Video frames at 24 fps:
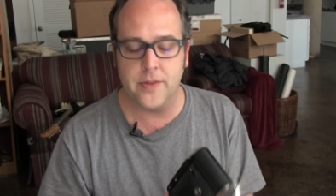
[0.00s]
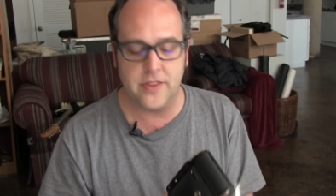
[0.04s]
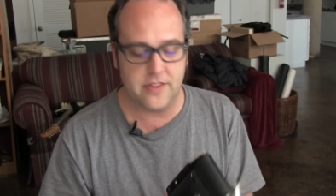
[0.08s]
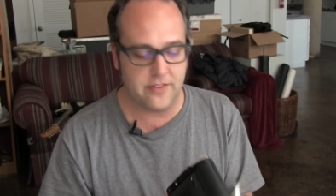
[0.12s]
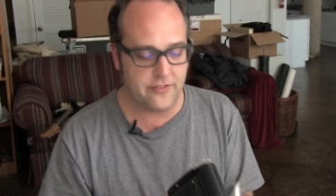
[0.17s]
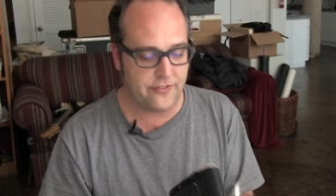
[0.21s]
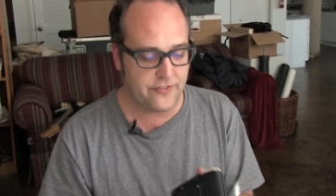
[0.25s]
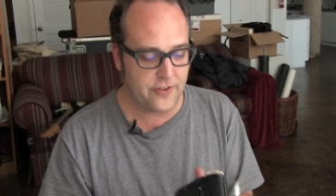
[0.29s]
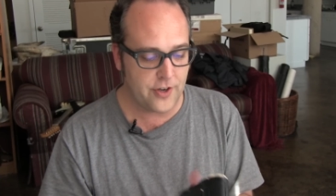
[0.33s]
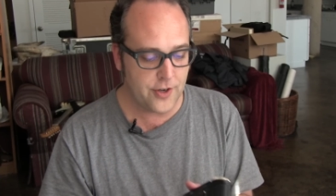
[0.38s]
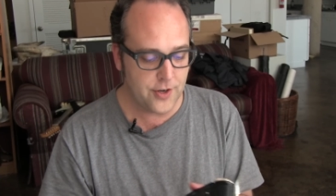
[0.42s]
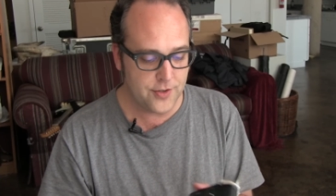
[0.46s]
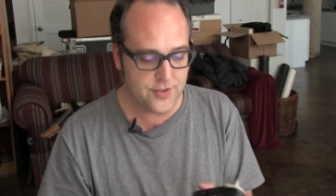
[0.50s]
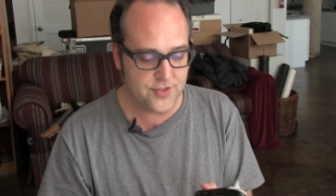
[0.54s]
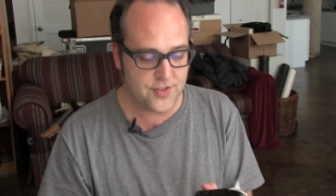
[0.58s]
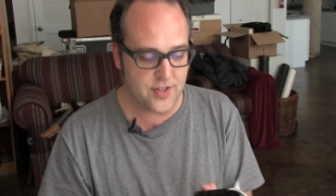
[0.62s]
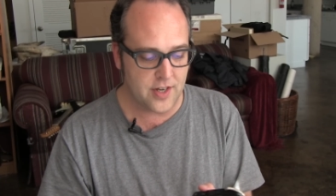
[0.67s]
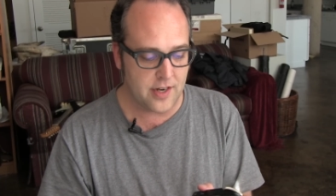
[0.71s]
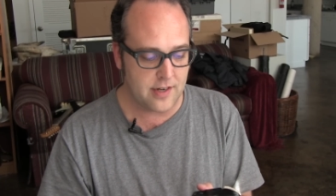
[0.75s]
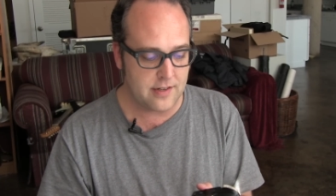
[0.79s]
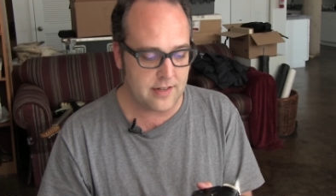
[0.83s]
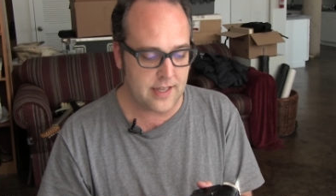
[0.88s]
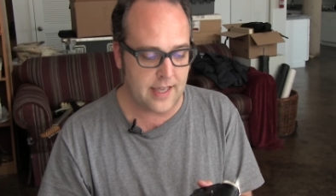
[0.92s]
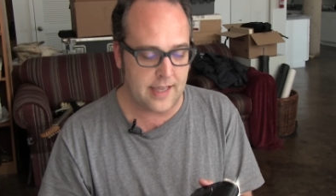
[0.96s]
But the photos
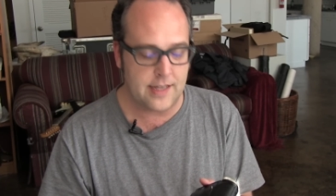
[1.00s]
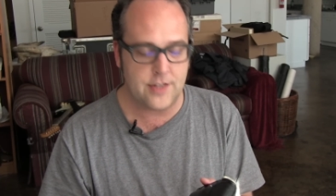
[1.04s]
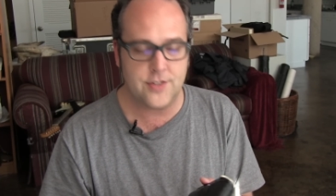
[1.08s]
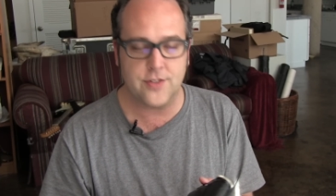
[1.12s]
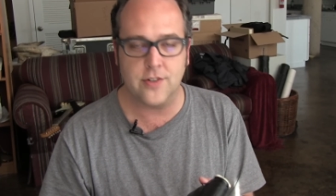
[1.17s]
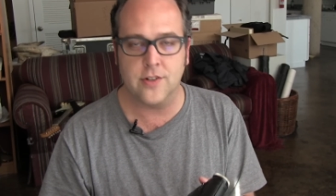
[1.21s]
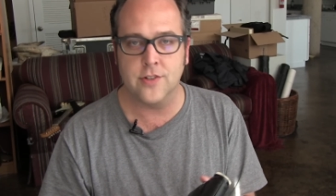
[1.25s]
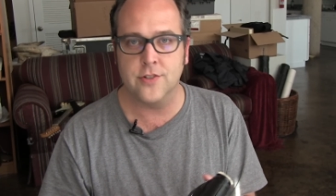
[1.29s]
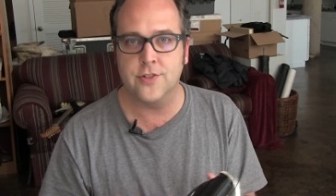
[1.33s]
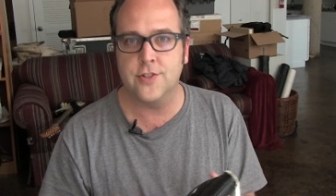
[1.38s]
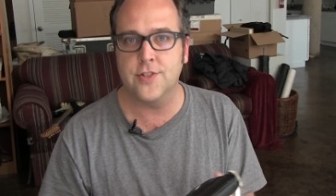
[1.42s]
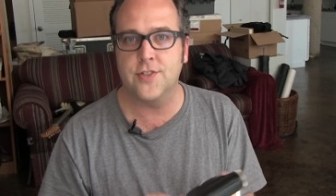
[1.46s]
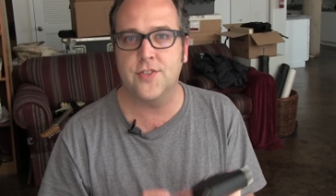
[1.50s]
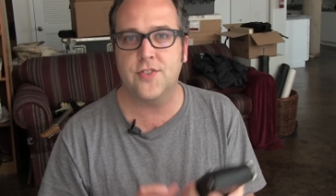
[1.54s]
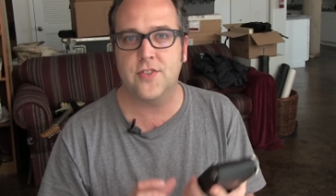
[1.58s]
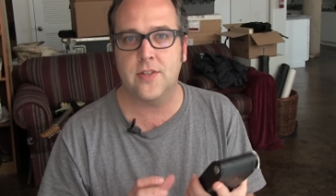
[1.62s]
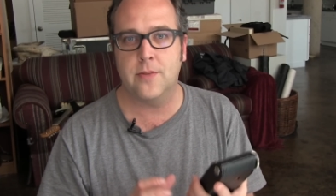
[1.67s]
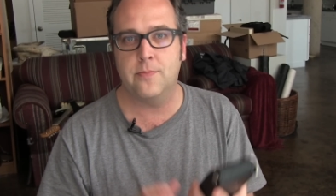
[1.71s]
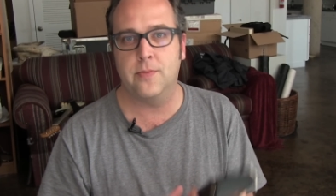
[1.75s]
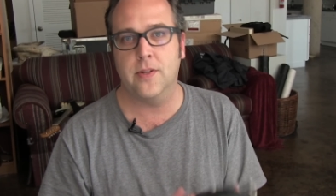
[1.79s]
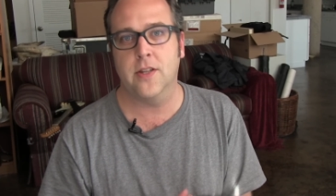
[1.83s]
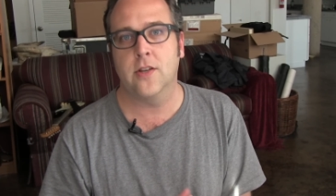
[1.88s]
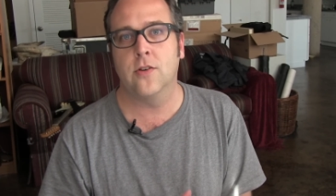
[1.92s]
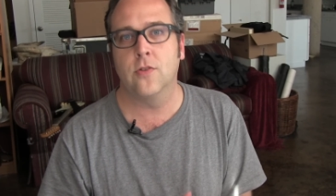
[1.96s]
that it takes are just
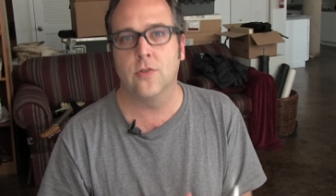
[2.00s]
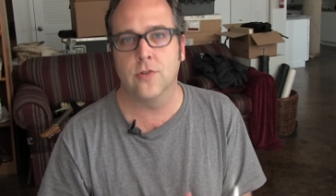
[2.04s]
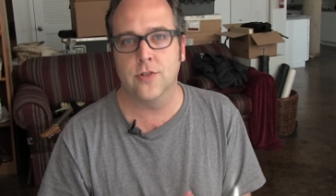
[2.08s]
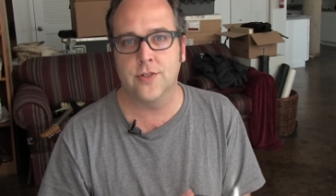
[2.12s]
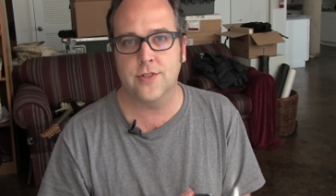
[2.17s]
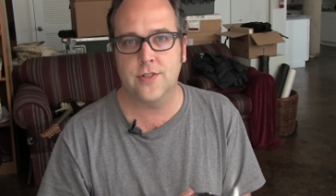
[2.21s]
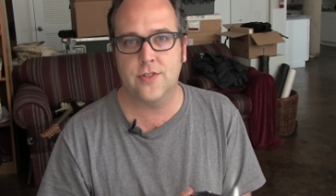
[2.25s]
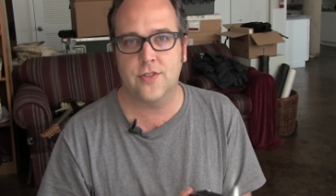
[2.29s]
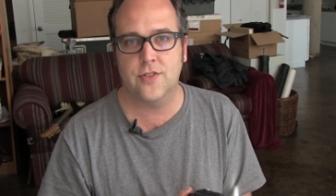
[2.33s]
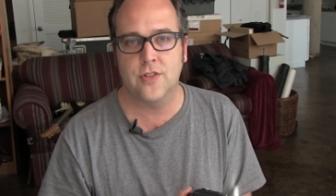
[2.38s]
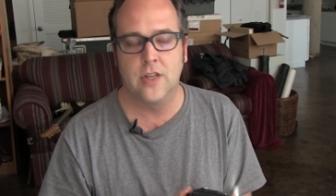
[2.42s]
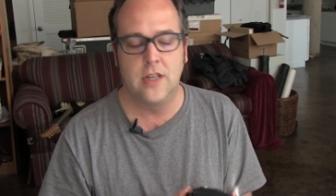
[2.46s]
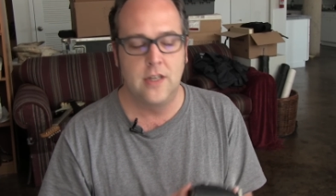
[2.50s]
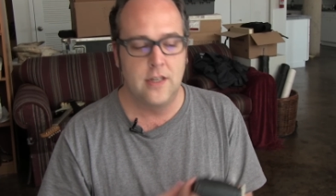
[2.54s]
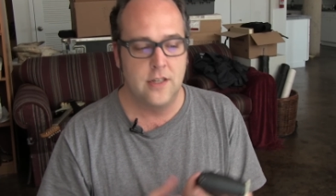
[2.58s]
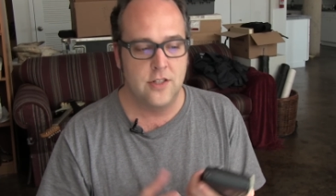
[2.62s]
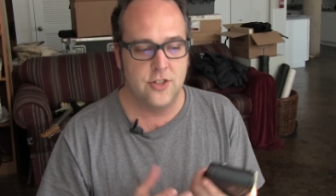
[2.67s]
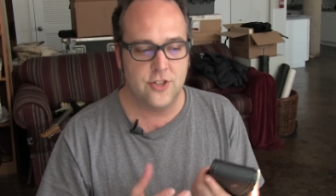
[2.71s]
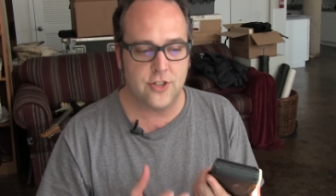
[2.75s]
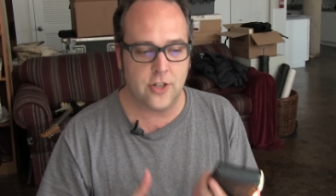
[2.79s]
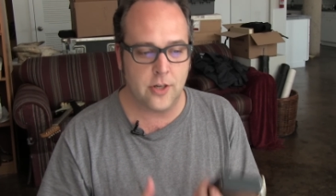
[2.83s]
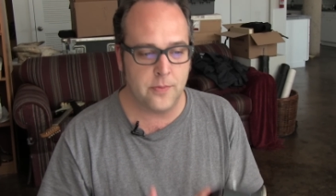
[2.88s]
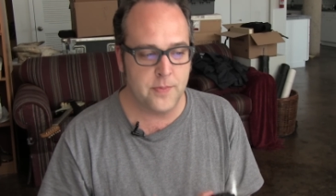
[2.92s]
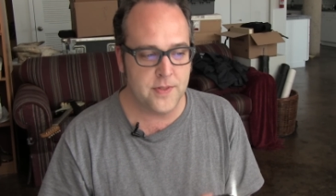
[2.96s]
simply gorgeous.
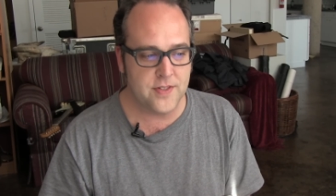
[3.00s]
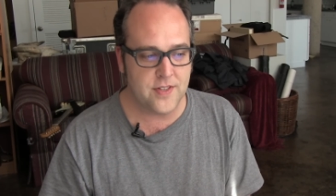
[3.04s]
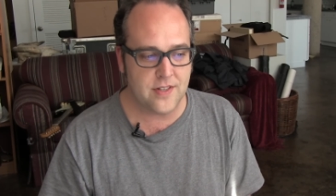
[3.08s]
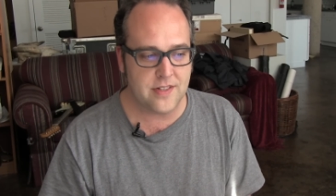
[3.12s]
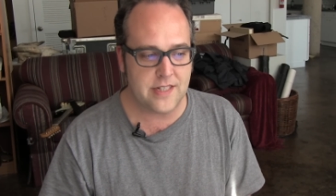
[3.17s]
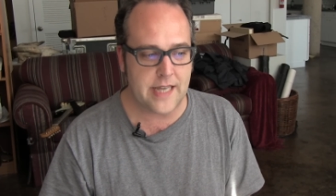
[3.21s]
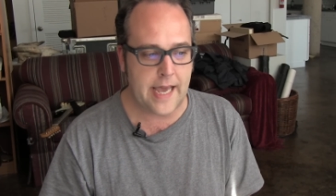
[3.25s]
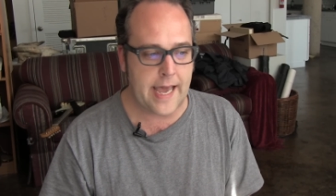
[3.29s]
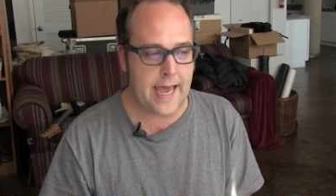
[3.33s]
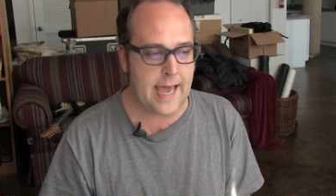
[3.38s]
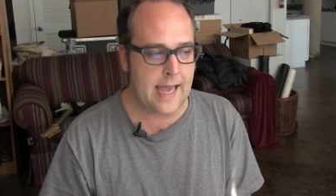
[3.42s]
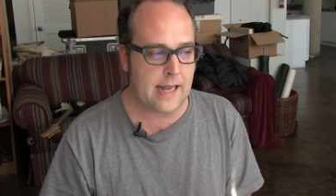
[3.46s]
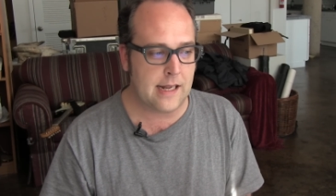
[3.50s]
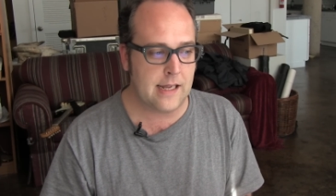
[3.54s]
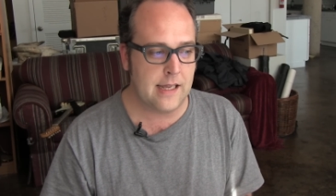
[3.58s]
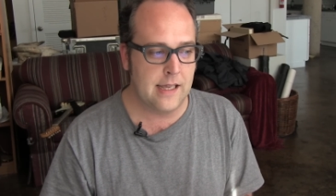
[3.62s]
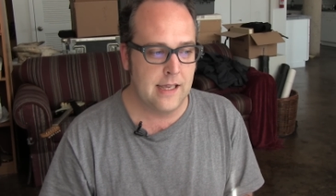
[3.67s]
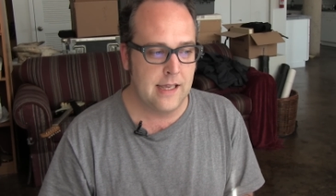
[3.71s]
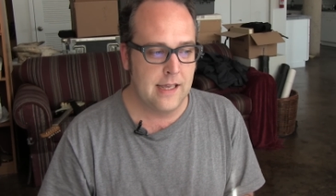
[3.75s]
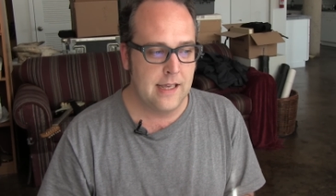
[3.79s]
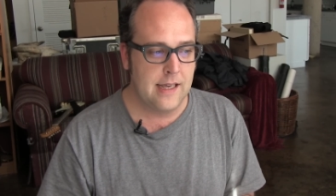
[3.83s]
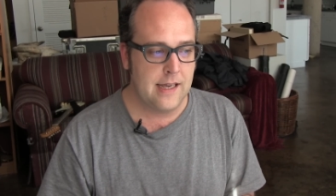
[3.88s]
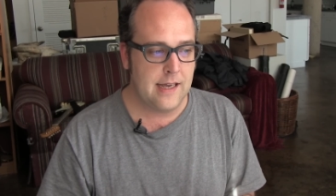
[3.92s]
Sharp as a tack.